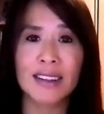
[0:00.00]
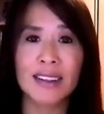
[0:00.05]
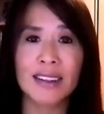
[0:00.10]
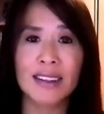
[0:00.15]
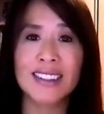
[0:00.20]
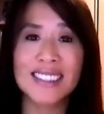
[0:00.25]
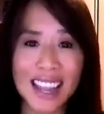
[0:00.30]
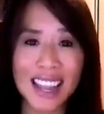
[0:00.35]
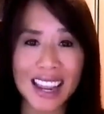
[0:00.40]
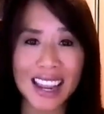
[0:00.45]

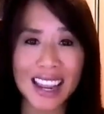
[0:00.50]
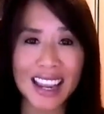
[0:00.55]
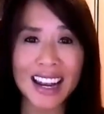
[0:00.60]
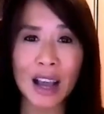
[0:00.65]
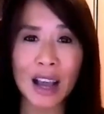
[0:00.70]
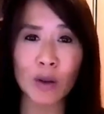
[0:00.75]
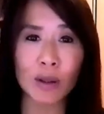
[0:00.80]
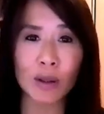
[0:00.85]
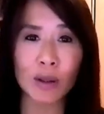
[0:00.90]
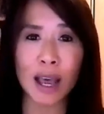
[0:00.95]
Say it
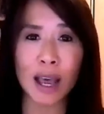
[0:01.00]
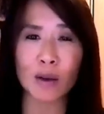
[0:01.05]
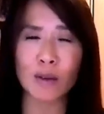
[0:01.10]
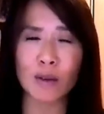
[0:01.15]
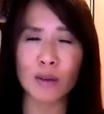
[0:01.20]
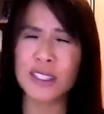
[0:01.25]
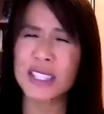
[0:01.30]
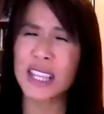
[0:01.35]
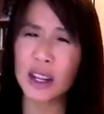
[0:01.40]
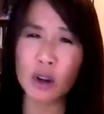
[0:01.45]
out
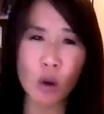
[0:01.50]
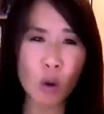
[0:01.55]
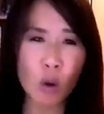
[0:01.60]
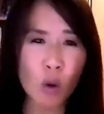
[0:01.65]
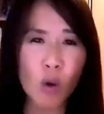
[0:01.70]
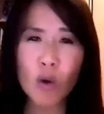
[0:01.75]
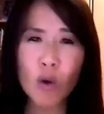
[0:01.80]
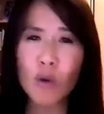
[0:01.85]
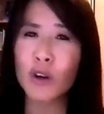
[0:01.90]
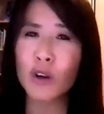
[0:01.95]
loud. Say it
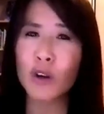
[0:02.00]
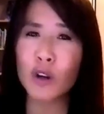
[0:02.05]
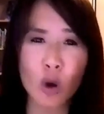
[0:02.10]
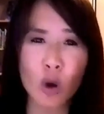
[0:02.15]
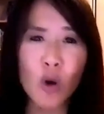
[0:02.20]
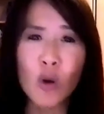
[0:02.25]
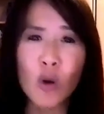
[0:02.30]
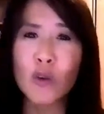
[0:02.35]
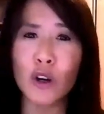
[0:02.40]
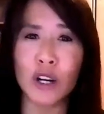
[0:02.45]
over and
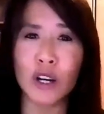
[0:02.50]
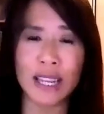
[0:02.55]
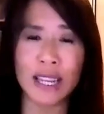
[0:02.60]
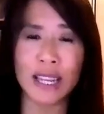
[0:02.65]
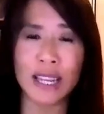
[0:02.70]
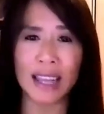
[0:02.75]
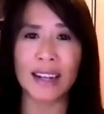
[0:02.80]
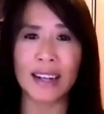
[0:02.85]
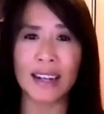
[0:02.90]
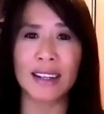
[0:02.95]
over
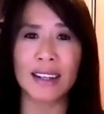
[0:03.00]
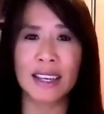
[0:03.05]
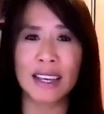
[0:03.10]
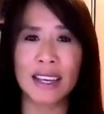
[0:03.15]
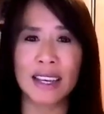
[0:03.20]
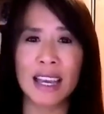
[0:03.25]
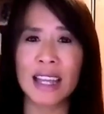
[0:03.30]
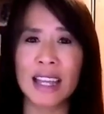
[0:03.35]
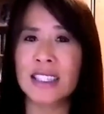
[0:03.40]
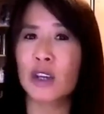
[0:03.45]
again
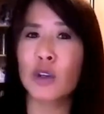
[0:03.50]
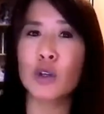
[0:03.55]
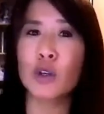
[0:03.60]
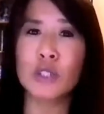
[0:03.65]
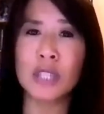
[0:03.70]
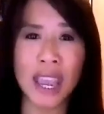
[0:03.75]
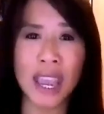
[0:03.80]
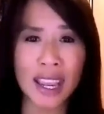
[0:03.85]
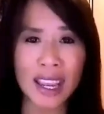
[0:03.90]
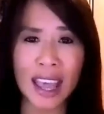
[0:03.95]
until
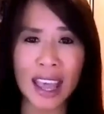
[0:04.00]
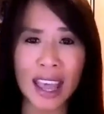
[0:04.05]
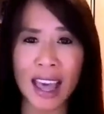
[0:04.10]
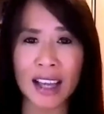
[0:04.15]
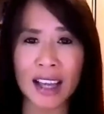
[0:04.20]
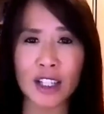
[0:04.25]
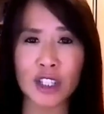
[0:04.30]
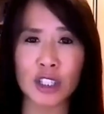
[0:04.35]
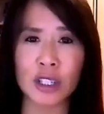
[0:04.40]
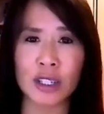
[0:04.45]
you take
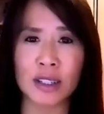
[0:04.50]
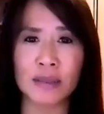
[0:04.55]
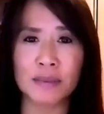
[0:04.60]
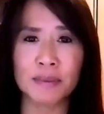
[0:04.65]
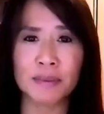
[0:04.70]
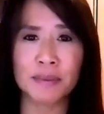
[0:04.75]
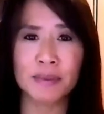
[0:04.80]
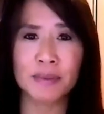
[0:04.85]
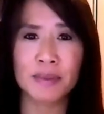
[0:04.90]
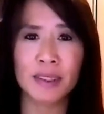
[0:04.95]
action
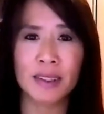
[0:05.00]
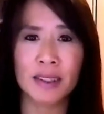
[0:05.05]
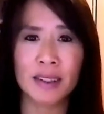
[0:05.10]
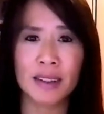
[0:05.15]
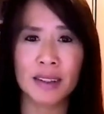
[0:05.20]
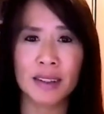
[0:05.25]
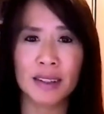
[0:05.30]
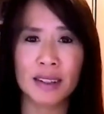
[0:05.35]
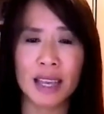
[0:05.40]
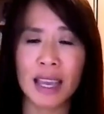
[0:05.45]

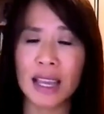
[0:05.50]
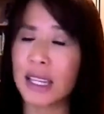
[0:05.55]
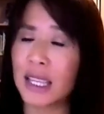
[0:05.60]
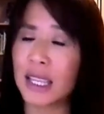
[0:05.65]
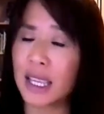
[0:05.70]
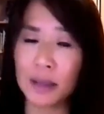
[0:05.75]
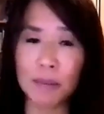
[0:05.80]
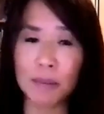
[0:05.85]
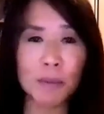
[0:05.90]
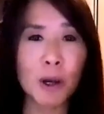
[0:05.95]
and
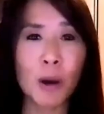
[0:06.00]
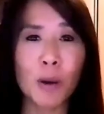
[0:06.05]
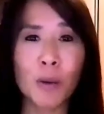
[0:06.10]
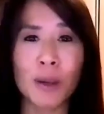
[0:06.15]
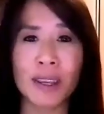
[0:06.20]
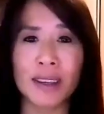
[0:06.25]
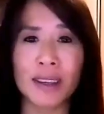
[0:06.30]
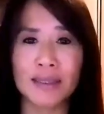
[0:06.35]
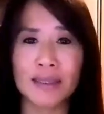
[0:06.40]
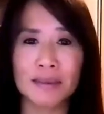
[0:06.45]
keep
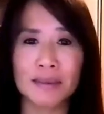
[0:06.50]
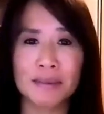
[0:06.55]
going.